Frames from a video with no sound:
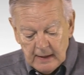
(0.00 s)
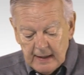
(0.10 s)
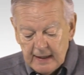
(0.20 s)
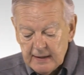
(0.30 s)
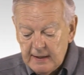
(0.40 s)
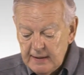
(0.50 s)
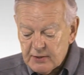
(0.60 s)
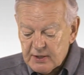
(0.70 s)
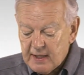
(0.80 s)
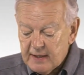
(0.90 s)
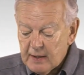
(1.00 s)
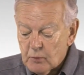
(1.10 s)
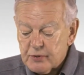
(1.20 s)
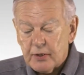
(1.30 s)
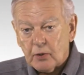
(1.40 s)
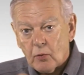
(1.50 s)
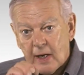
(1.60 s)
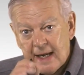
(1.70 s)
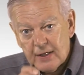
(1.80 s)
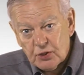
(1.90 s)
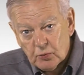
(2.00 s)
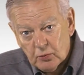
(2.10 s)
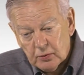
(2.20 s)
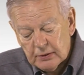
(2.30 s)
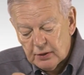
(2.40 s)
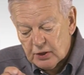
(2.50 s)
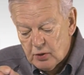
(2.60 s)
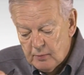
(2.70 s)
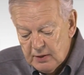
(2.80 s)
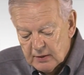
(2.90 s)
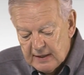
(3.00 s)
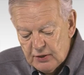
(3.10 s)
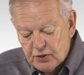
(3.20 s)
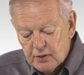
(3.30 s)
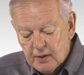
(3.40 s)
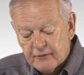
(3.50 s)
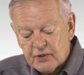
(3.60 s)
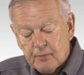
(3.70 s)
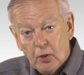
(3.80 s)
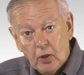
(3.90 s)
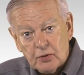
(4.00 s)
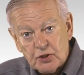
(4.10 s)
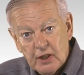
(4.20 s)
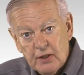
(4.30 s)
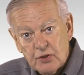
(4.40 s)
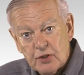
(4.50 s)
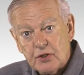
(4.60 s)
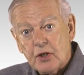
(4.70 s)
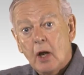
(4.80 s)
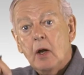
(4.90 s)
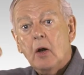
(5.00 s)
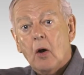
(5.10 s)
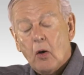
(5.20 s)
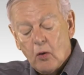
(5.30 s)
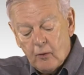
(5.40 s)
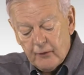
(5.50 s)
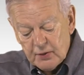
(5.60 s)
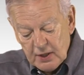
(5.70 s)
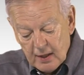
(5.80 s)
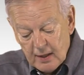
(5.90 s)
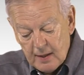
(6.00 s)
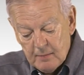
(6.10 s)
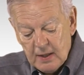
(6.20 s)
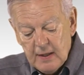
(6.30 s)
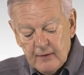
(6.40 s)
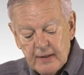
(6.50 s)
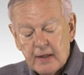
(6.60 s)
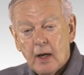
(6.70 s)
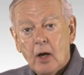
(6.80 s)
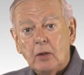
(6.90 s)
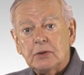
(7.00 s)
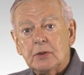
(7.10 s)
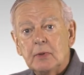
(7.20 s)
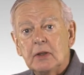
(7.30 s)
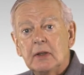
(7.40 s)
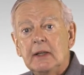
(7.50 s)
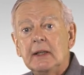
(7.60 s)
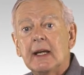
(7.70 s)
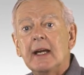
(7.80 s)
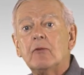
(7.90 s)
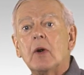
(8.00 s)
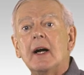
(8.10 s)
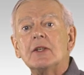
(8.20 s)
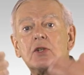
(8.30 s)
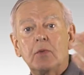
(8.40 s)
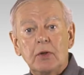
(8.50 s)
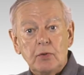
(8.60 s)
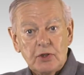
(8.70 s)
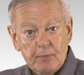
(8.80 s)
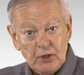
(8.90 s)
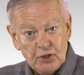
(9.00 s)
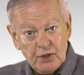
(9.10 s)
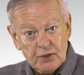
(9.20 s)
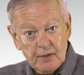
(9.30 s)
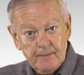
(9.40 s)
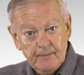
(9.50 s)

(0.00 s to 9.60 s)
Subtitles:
And he said it was the gradual accumulation of small changes over time that ultimately gave rise to a new species.